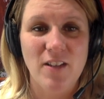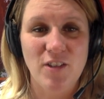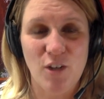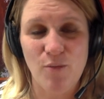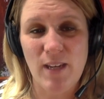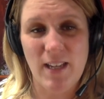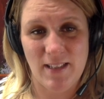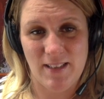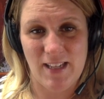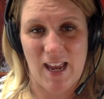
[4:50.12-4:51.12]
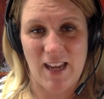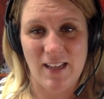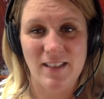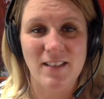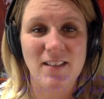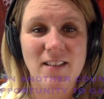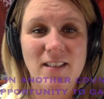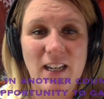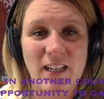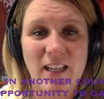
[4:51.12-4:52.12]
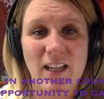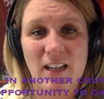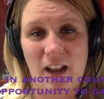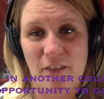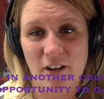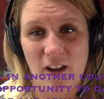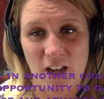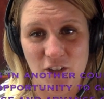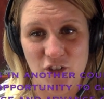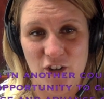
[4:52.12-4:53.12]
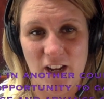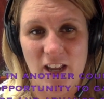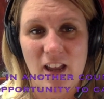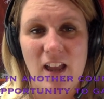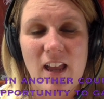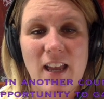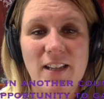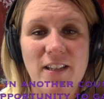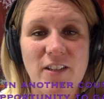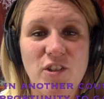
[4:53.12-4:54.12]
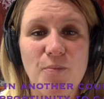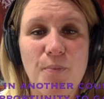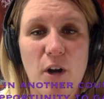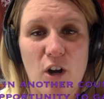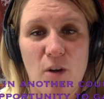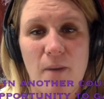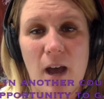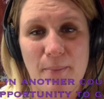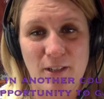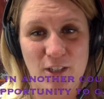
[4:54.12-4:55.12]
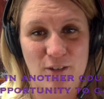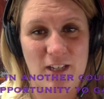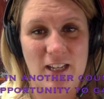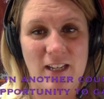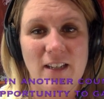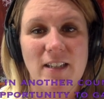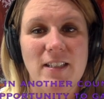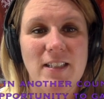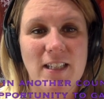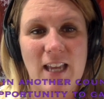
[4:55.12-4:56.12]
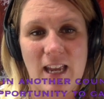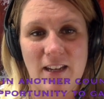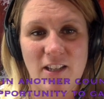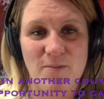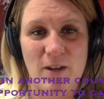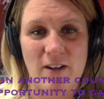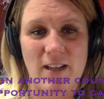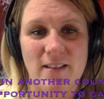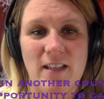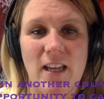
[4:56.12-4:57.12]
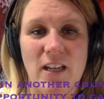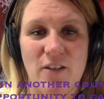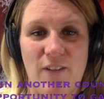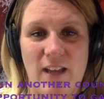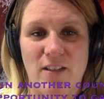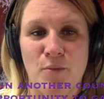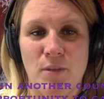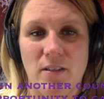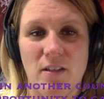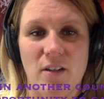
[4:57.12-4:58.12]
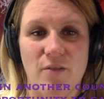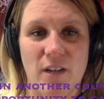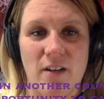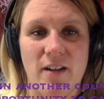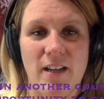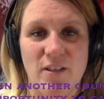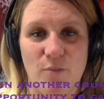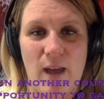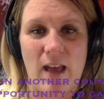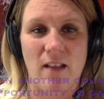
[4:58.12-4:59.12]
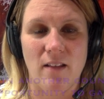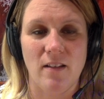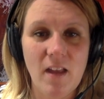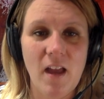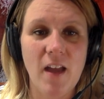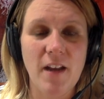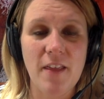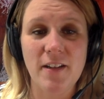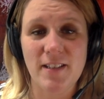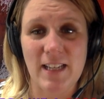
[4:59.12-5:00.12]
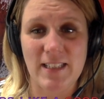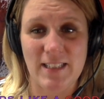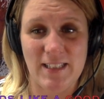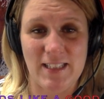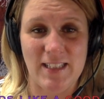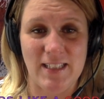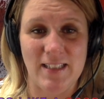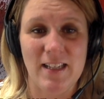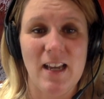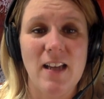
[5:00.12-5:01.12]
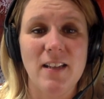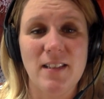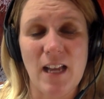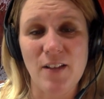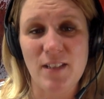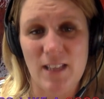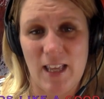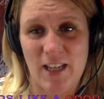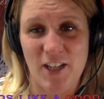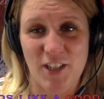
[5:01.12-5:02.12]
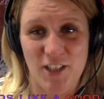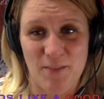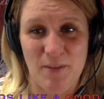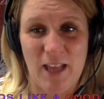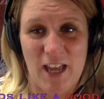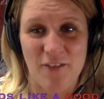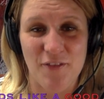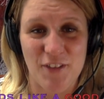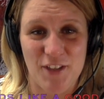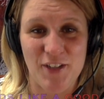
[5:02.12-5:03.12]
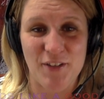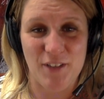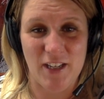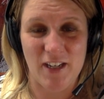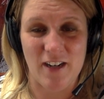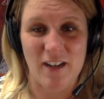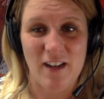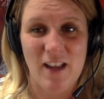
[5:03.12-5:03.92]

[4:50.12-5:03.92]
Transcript: So we can say, studying in another country is a superb opportunity to gain experience and advance one's career as well. Another sentence is, sounds like a good plan for the new year.